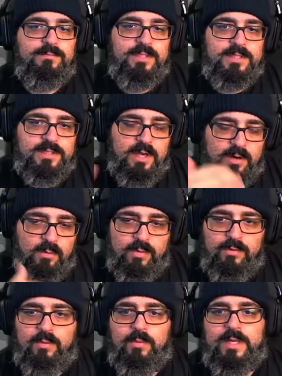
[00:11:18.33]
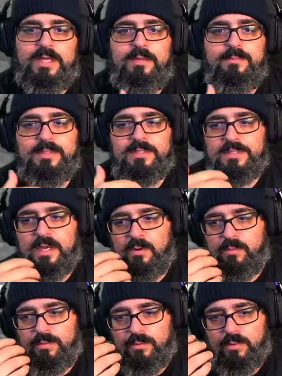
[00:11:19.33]
decide on whether I want to keep it, decide
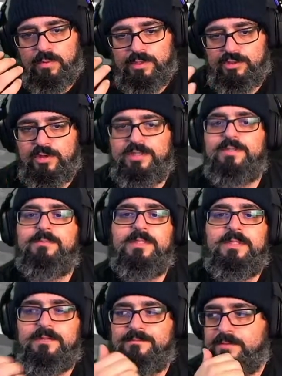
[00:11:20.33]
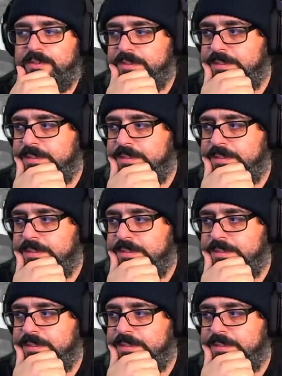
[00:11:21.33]
on whether I want to try something different.